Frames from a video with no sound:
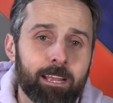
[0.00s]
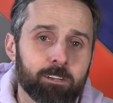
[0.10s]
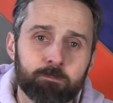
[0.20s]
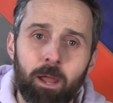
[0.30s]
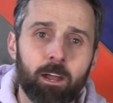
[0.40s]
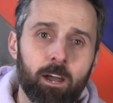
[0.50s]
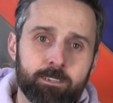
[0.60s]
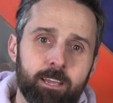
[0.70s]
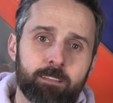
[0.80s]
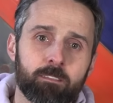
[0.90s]
Here's my
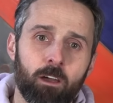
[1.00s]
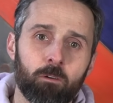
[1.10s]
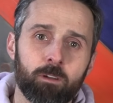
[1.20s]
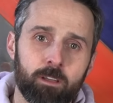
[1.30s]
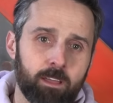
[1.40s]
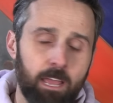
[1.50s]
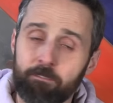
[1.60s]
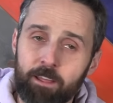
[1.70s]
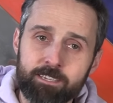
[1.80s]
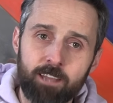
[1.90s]
hot take though.
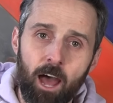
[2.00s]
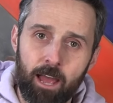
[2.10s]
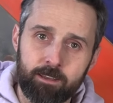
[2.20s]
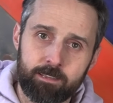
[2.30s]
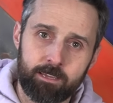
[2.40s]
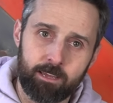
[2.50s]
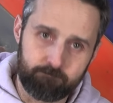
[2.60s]
If he's not,